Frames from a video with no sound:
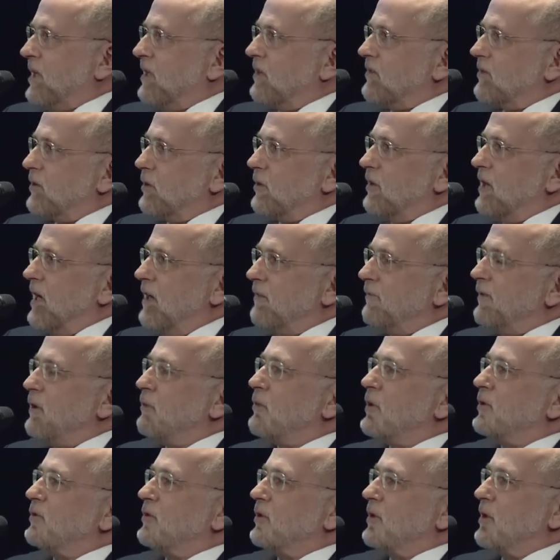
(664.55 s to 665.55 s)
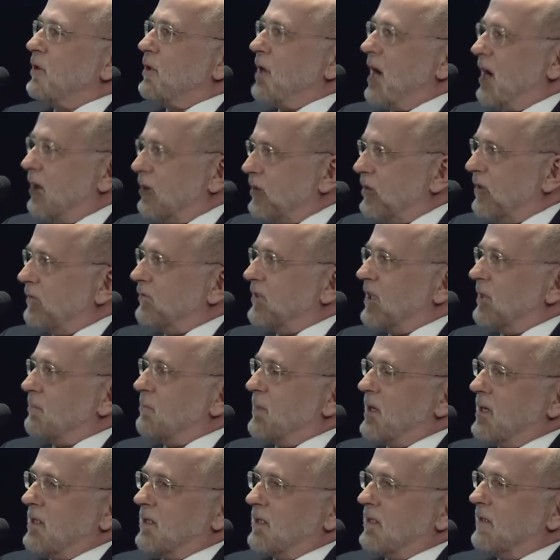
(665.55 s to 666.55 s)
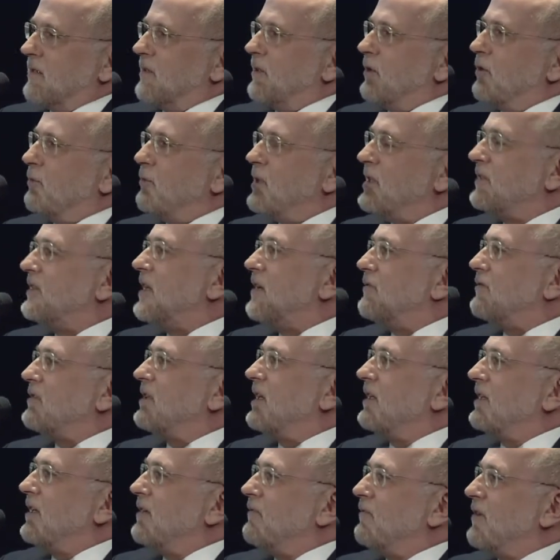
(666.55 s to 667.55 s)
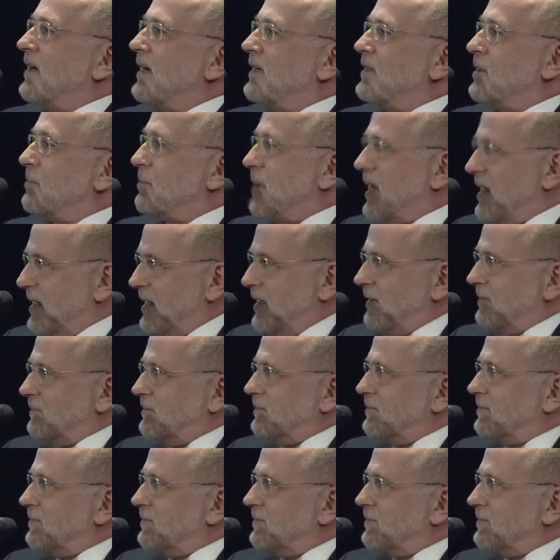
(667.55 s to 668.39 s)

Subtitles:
So if you want to go out of that market, you will definitely find a buyer.